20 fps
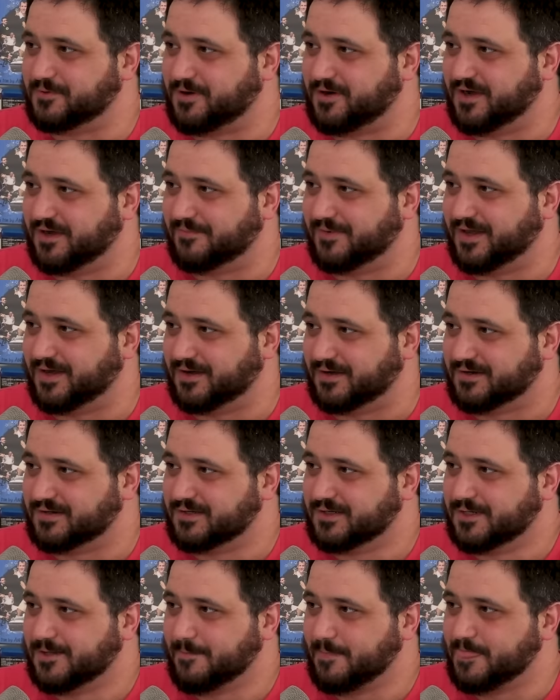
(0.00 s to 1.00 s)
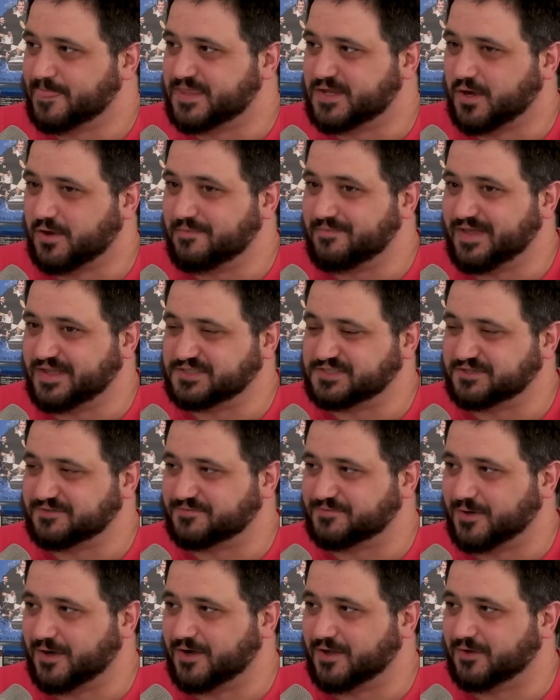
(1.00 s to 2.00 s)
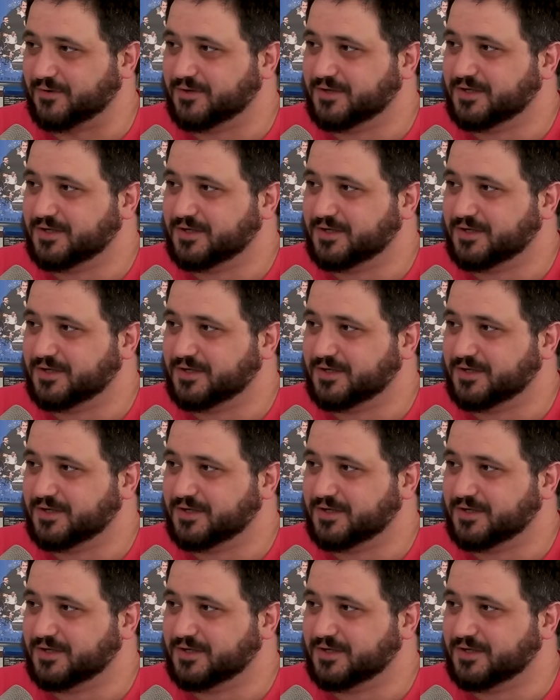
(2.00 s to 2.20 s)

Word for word: Boromir. Don't mention Frodo.